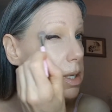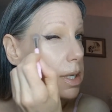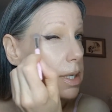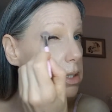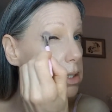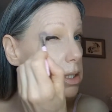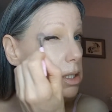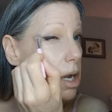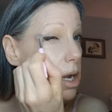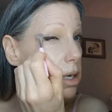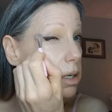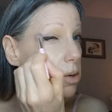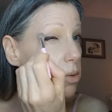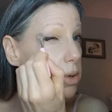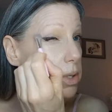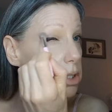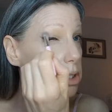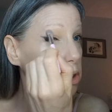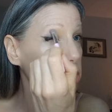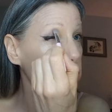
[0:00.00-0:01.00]
It's not
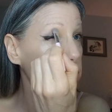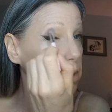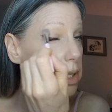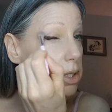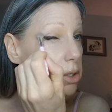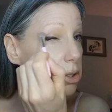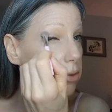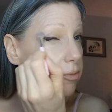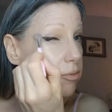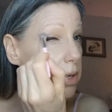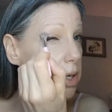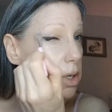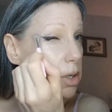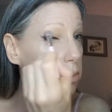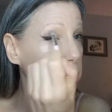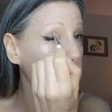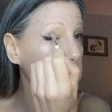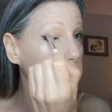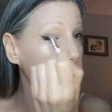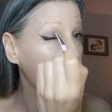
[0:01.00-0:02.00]
going to
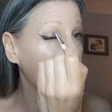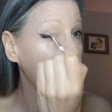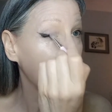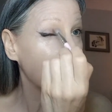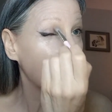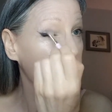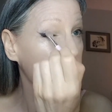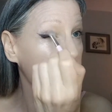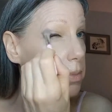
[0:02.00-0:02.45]
interfere with